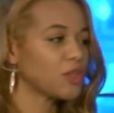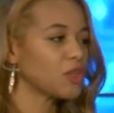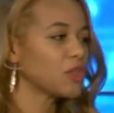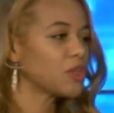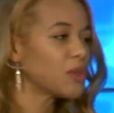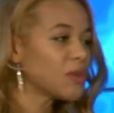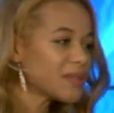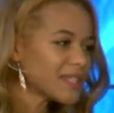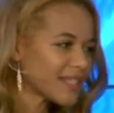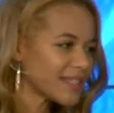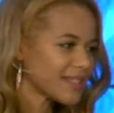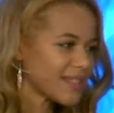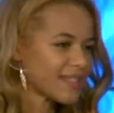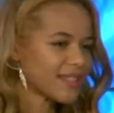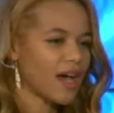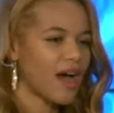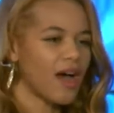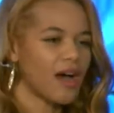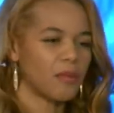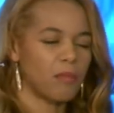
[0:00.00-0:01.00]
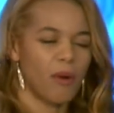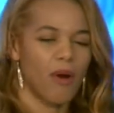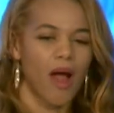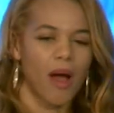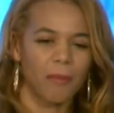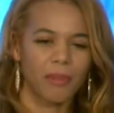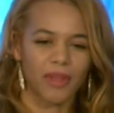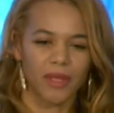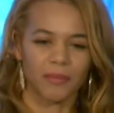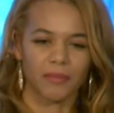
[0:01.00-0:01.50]
uses this hard
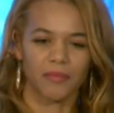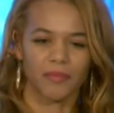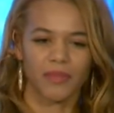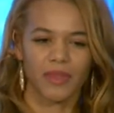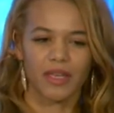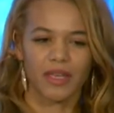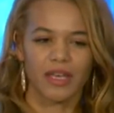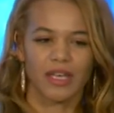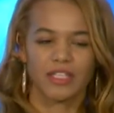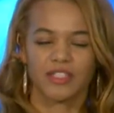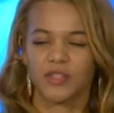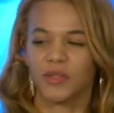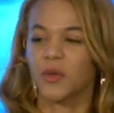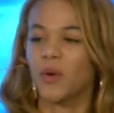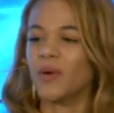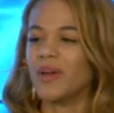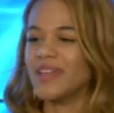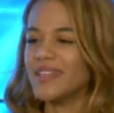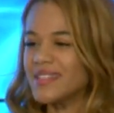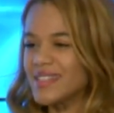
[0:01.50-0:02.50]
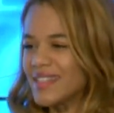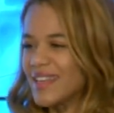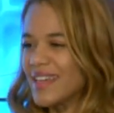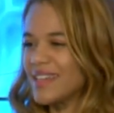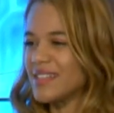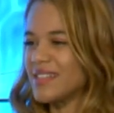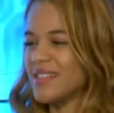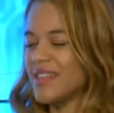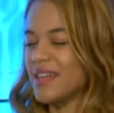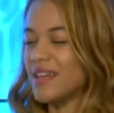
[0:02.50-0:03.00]
problem, so your
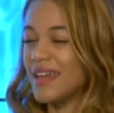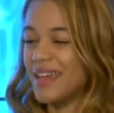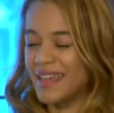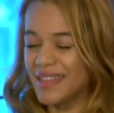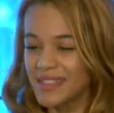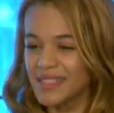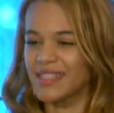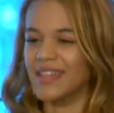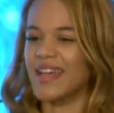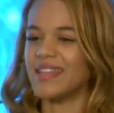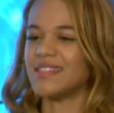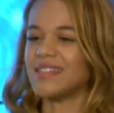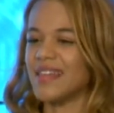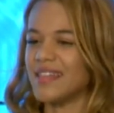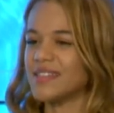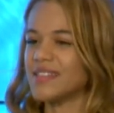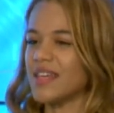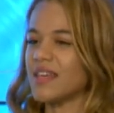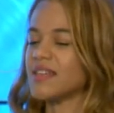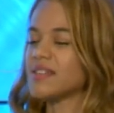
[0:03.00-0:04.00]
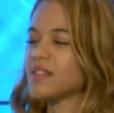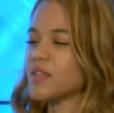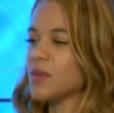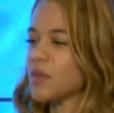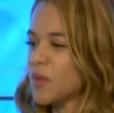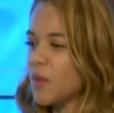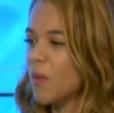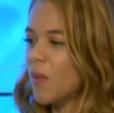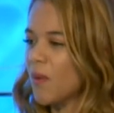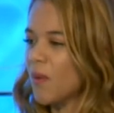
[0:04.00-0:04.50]
internet data is
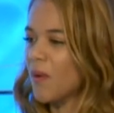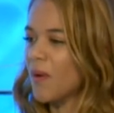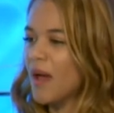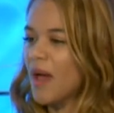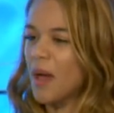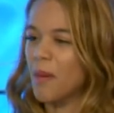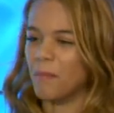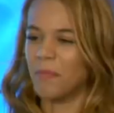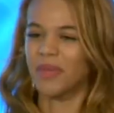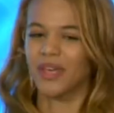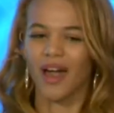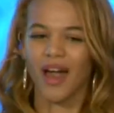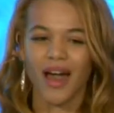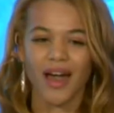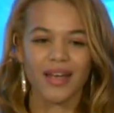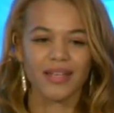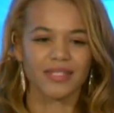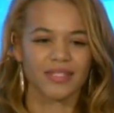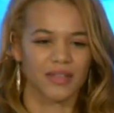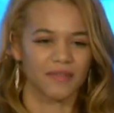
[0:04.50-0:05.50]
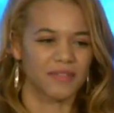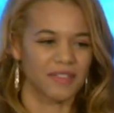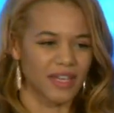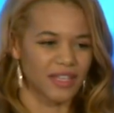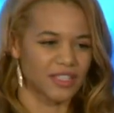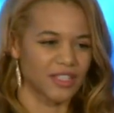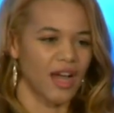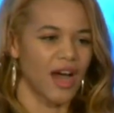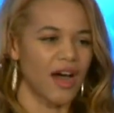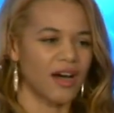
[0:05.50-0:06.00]
secure because of
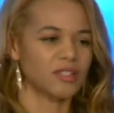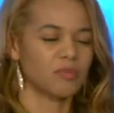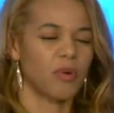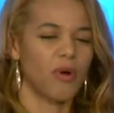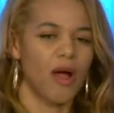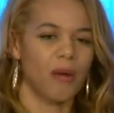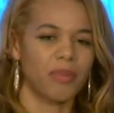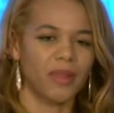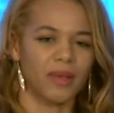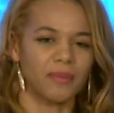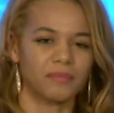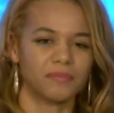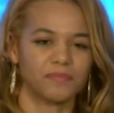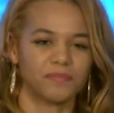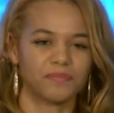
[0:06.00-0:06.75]
such a hard problem.